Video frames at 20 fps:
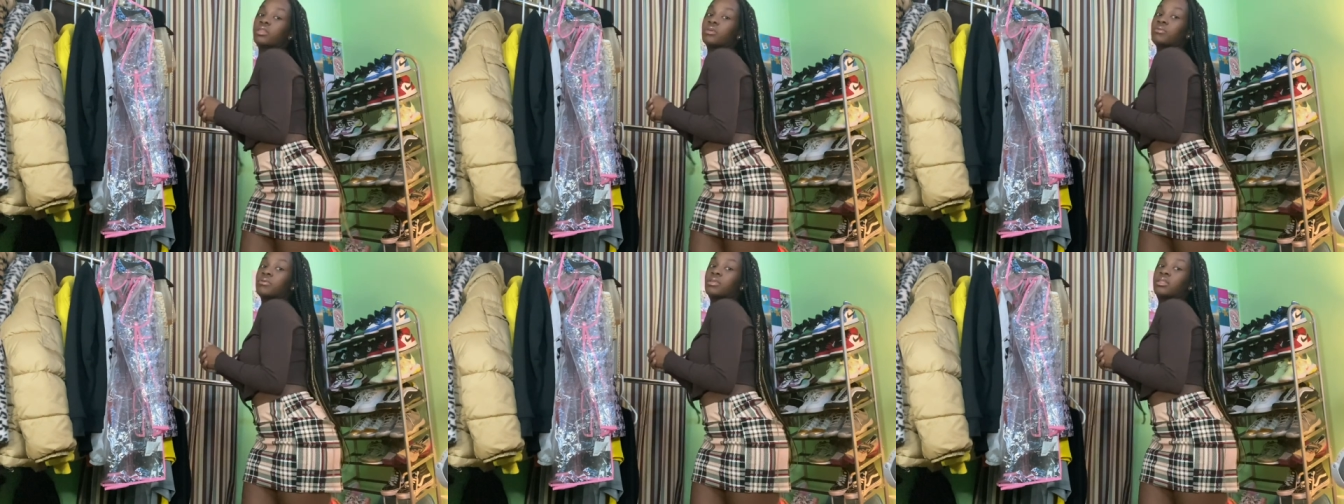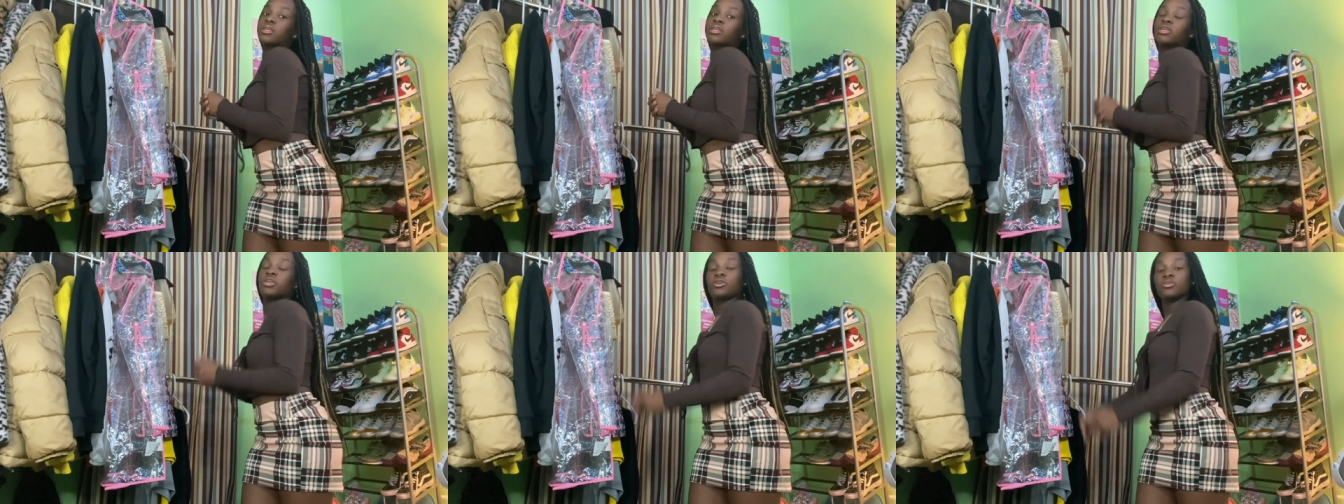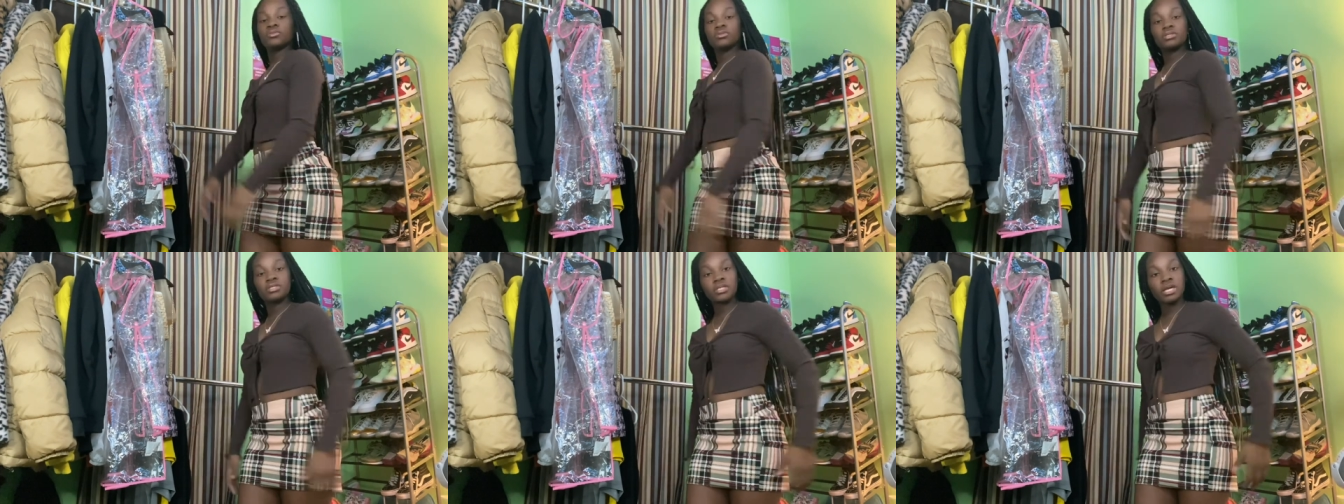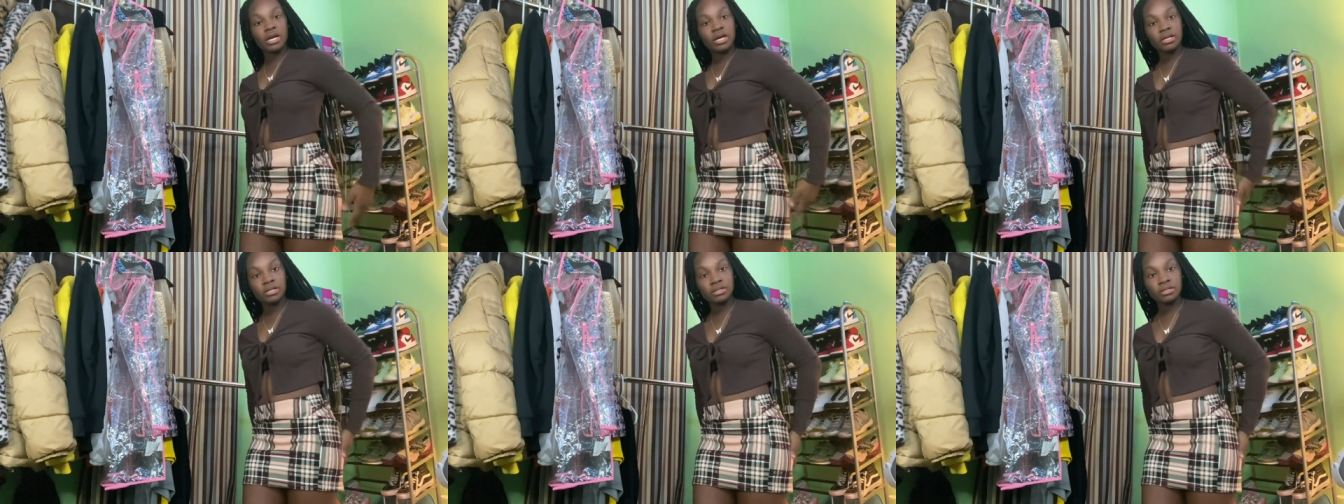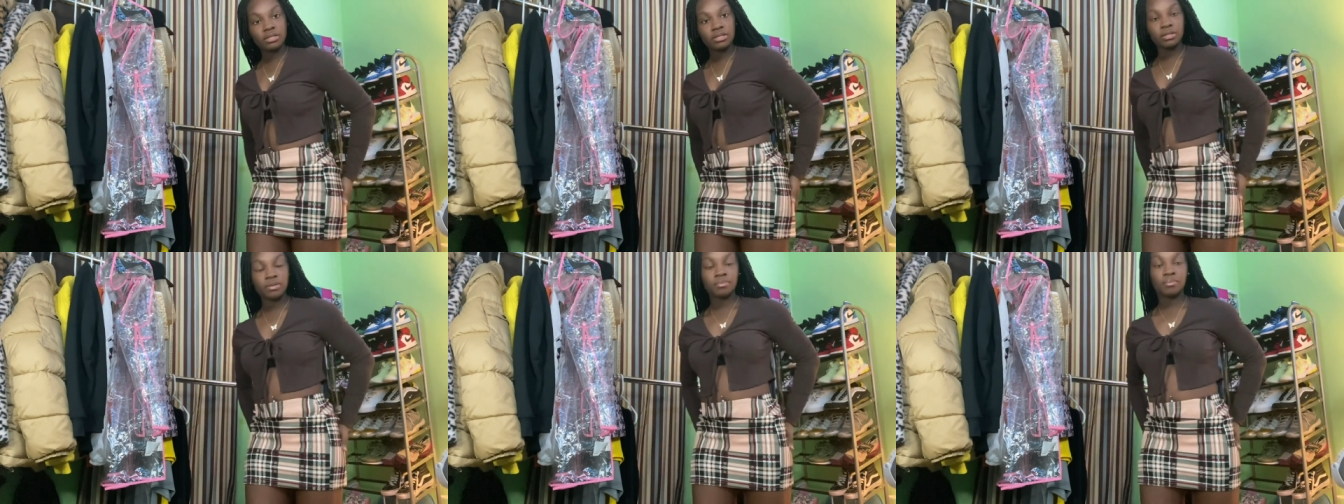really cute skirt,
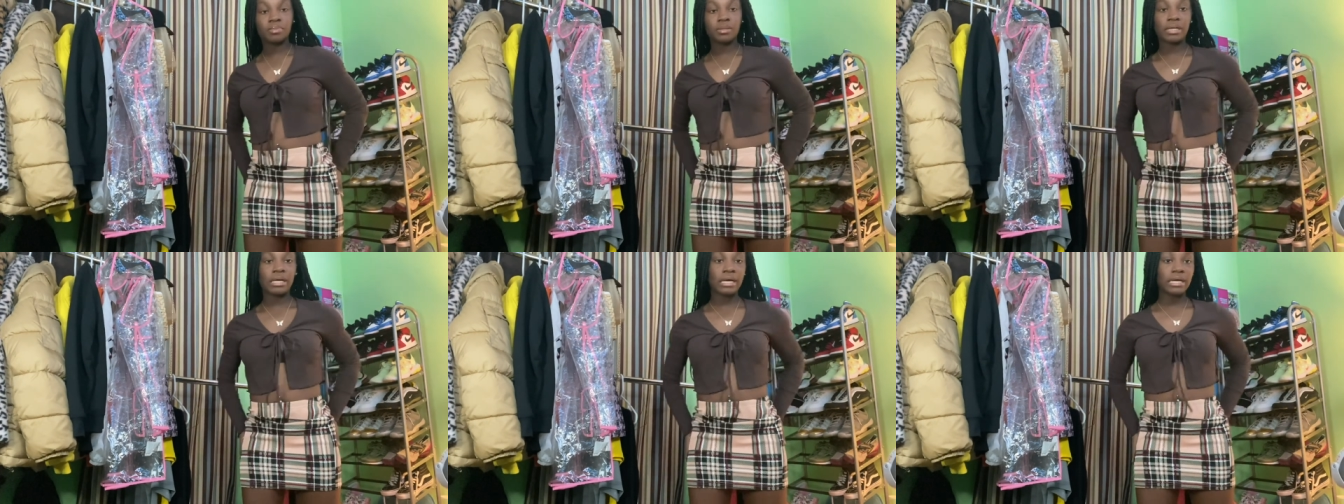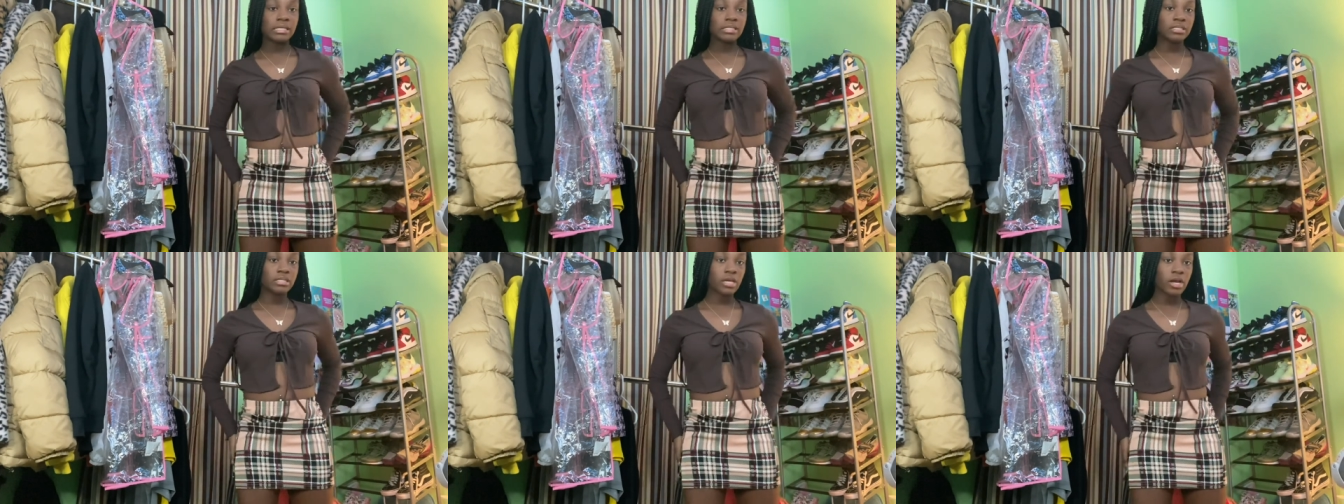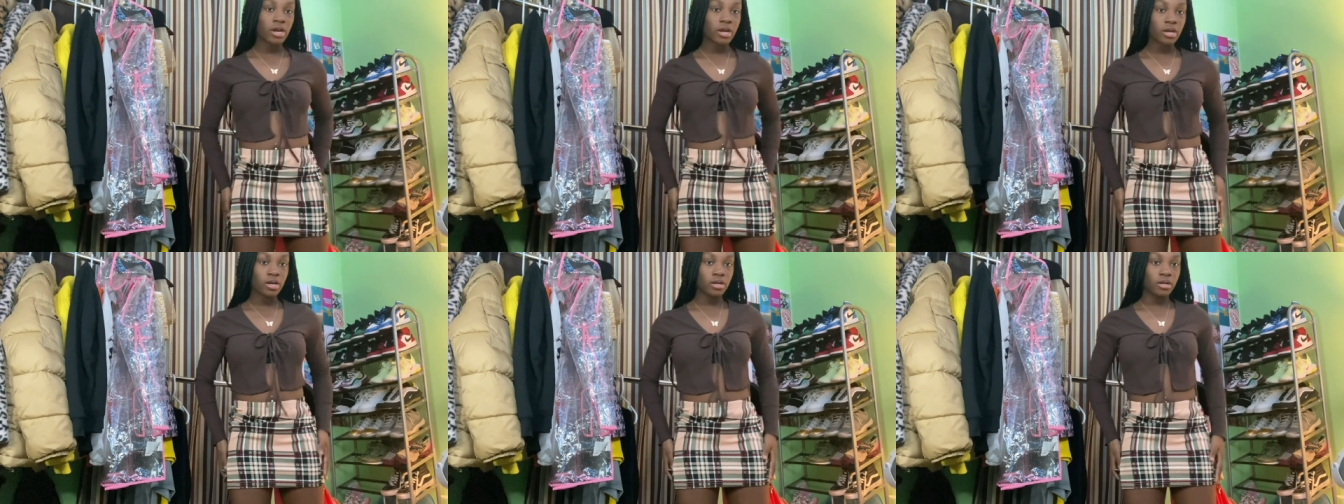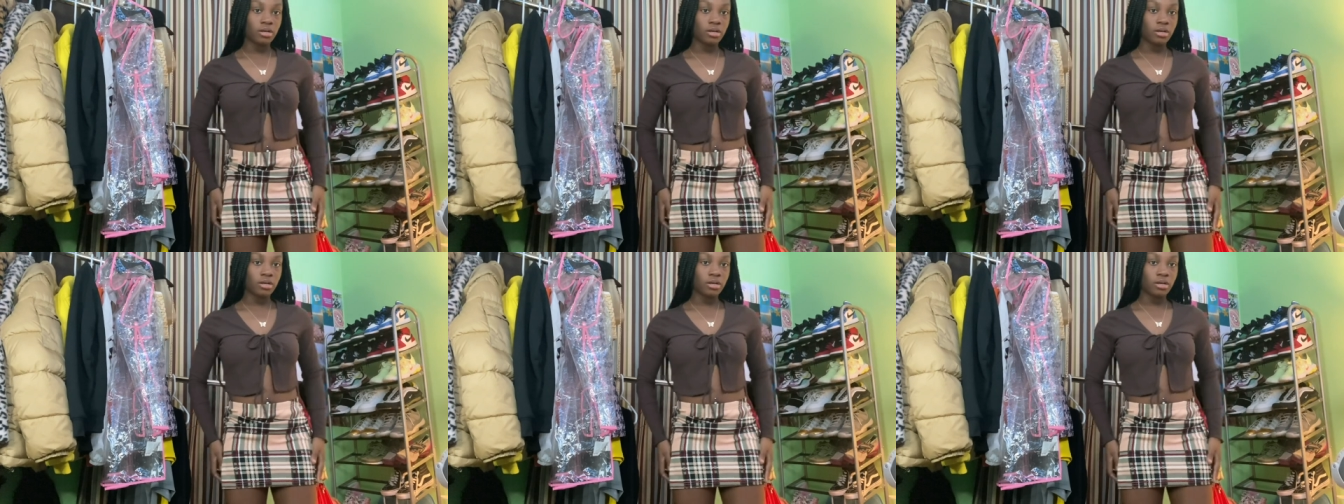plaid skirt.